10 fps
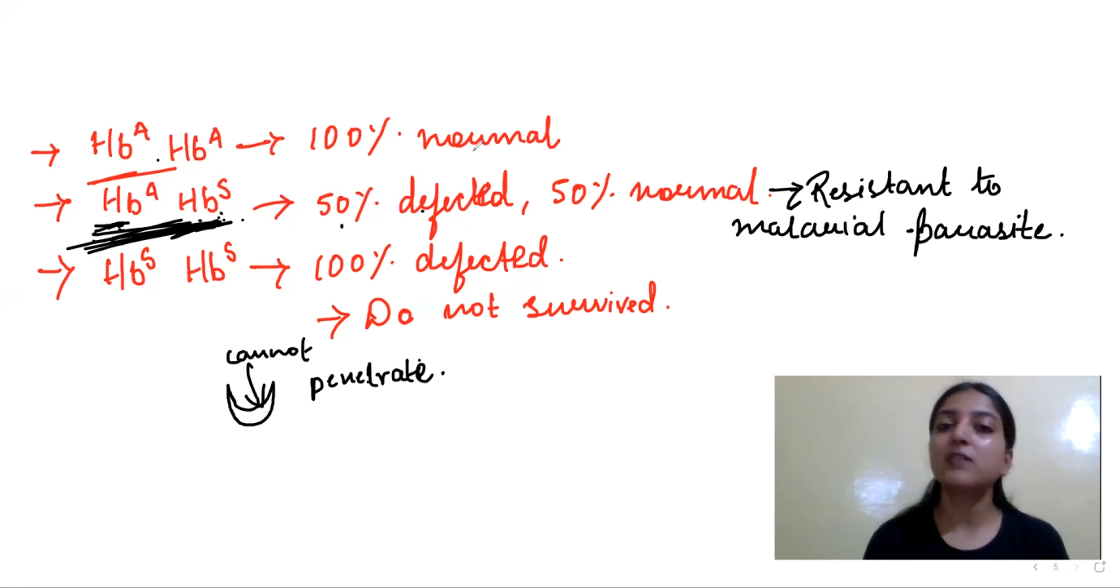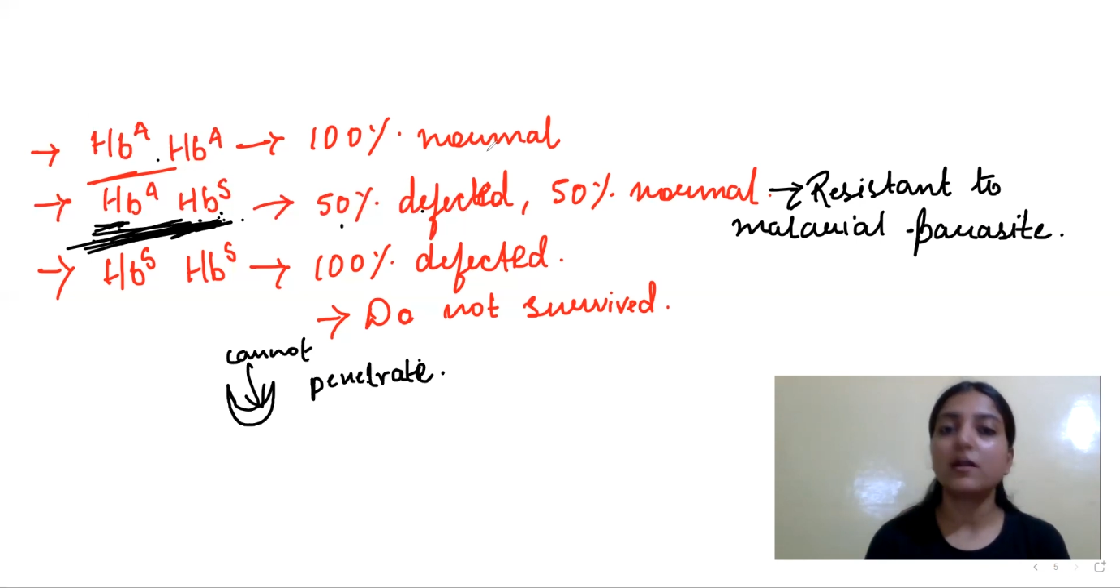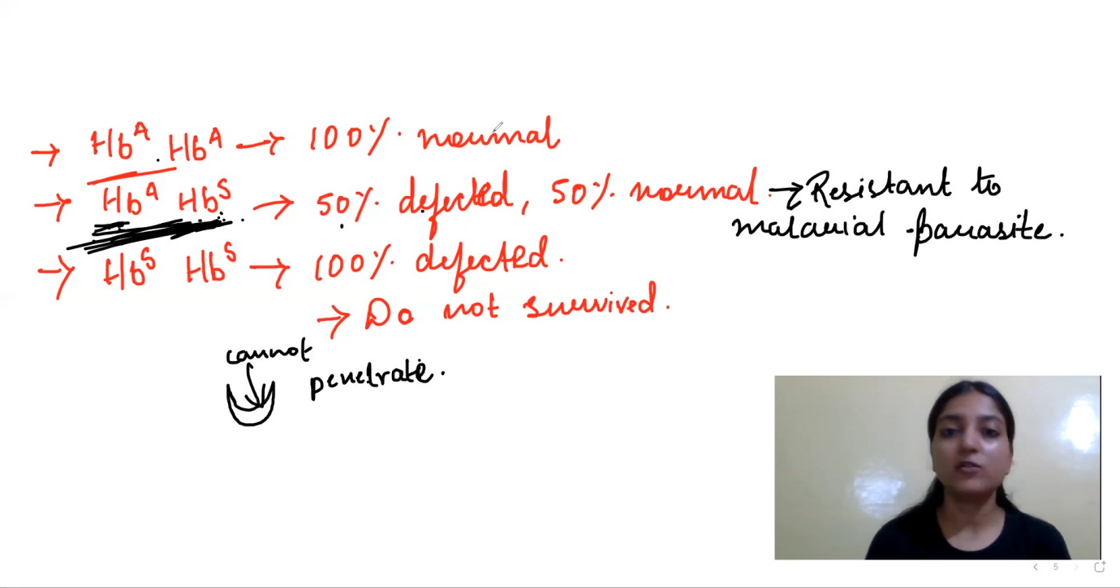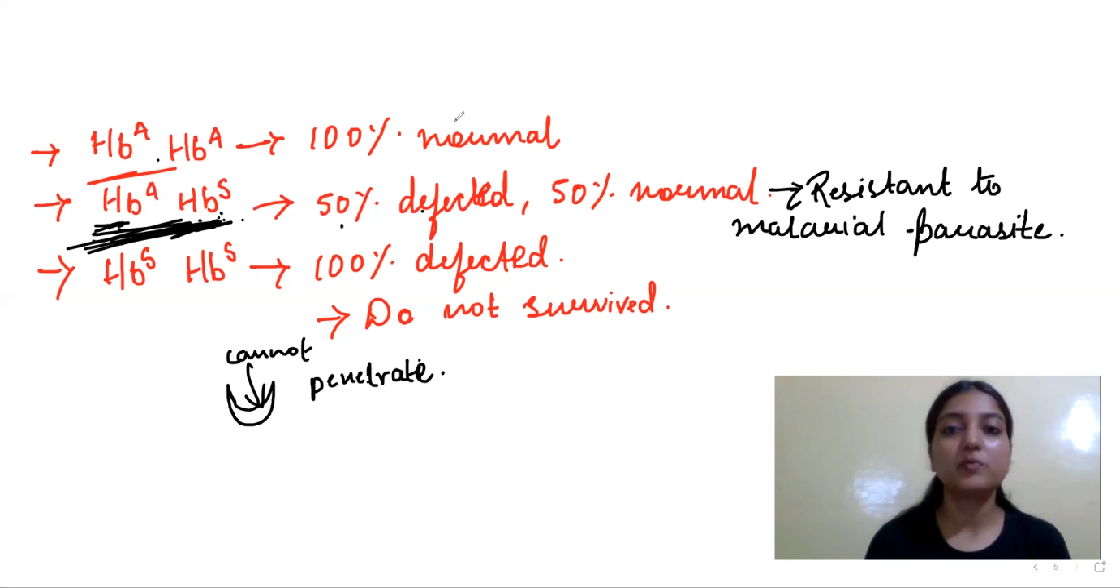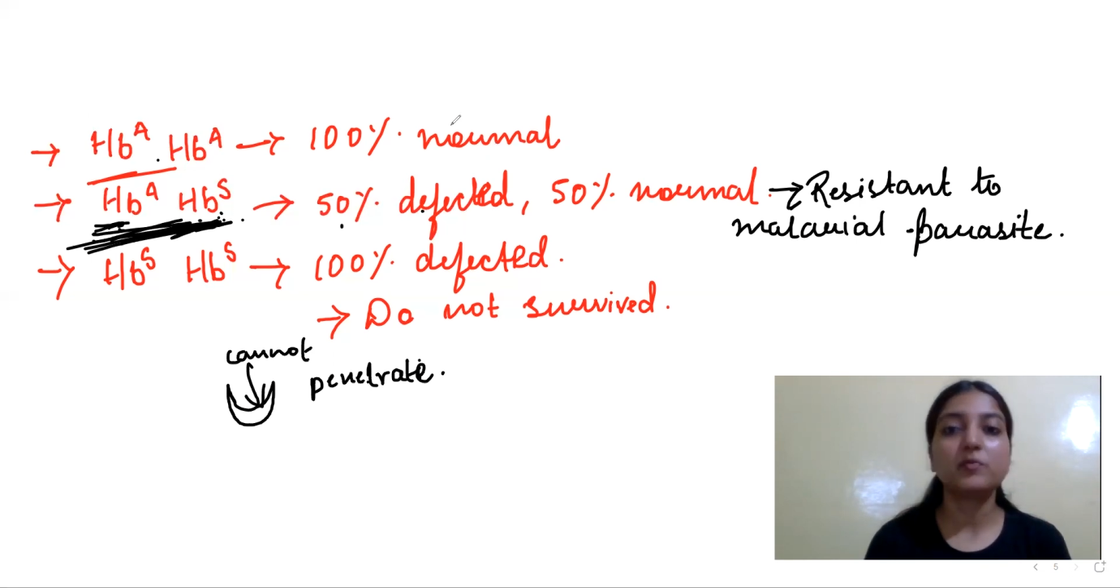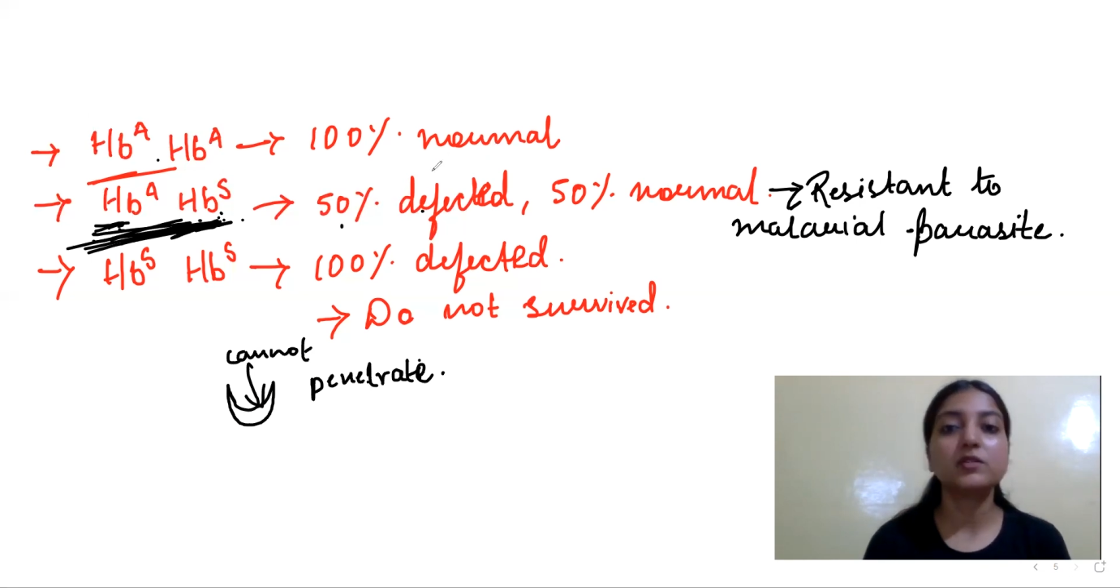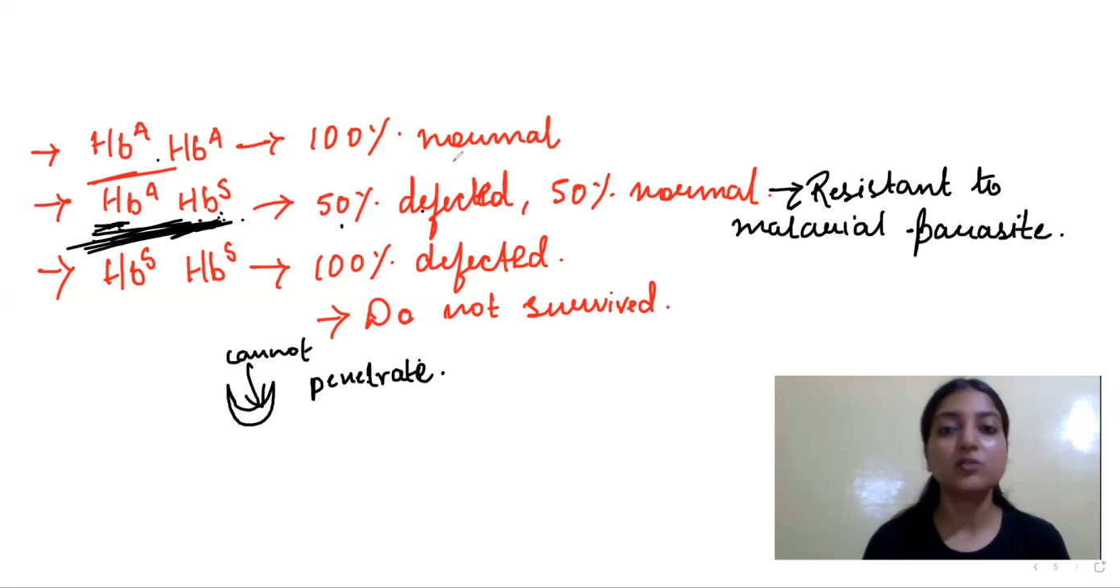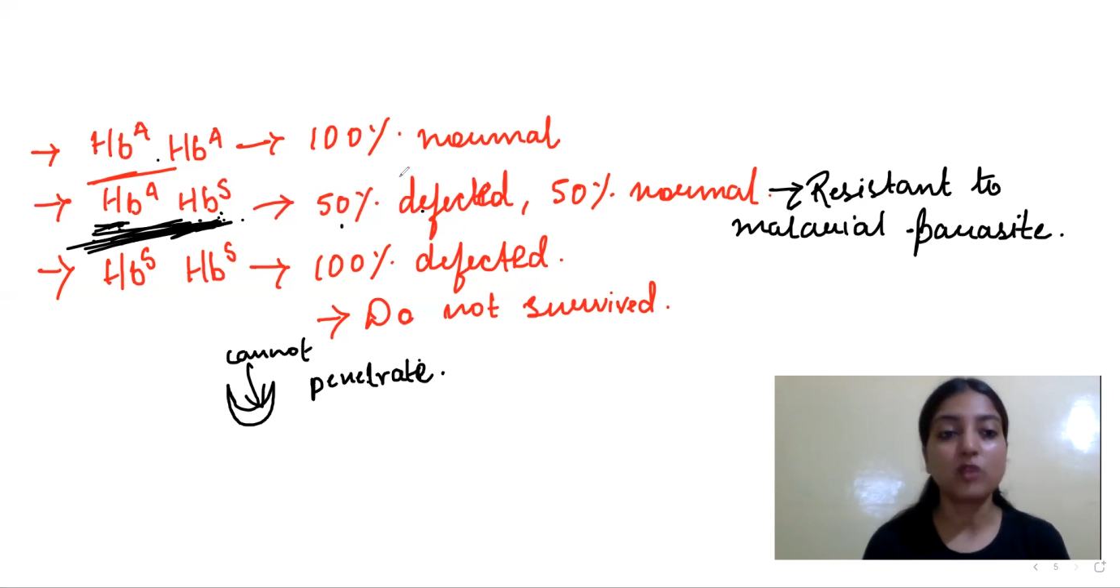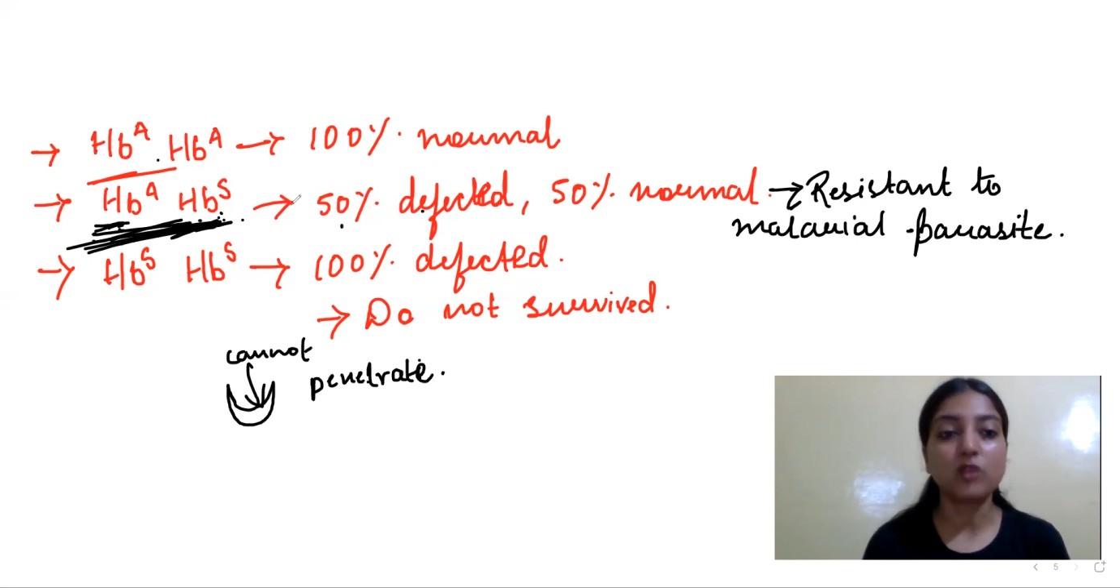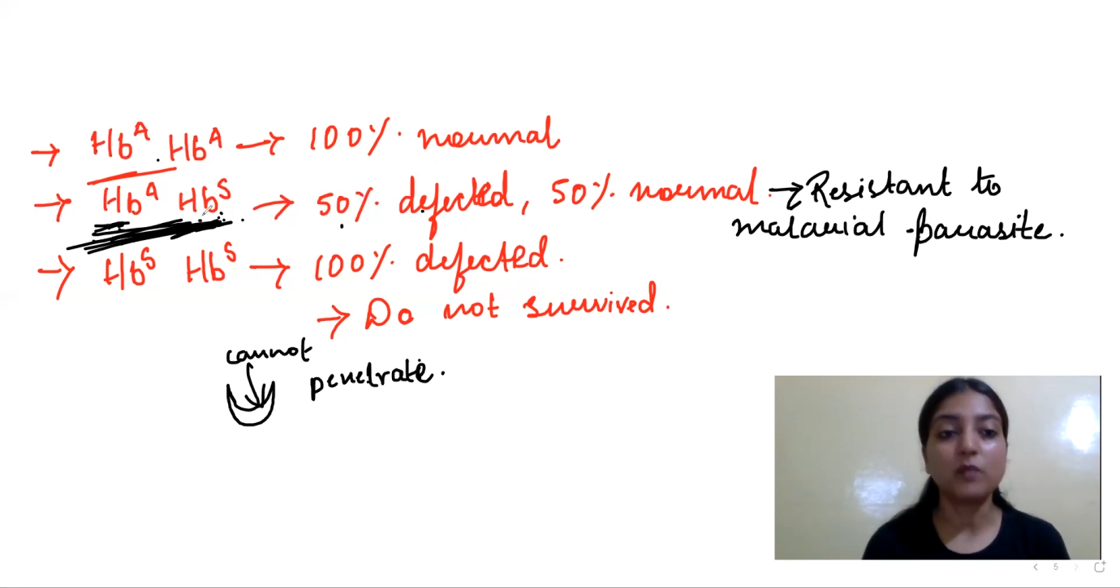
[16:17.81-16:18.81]
100%
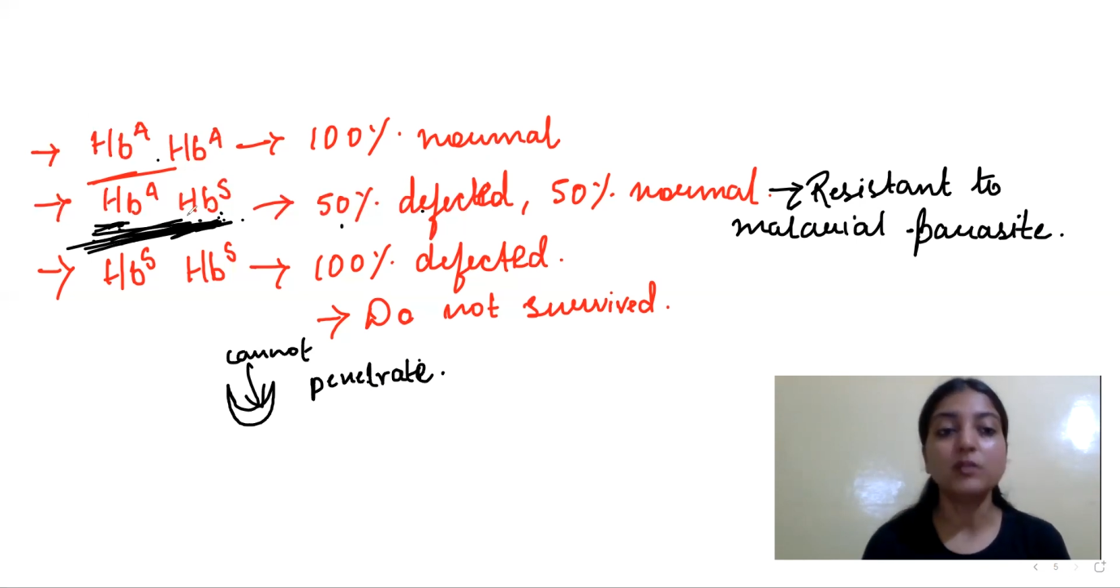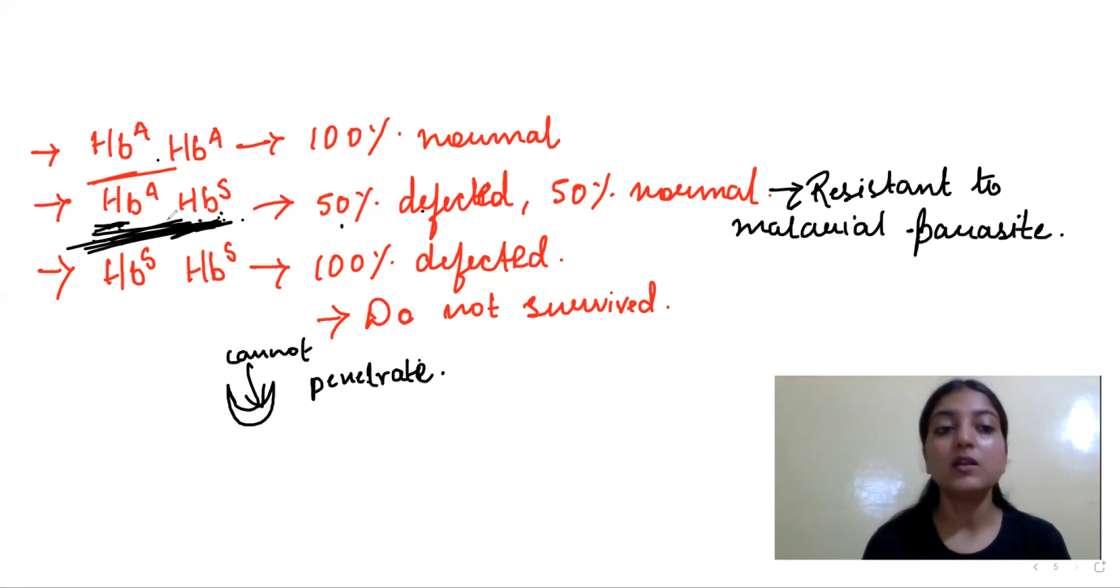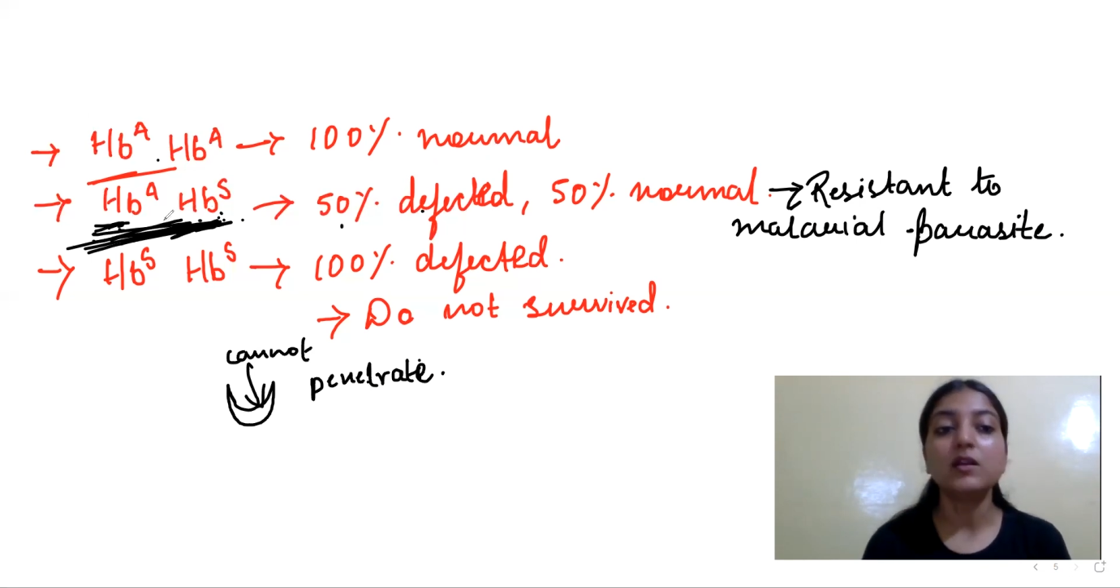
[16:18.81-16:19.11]
normal.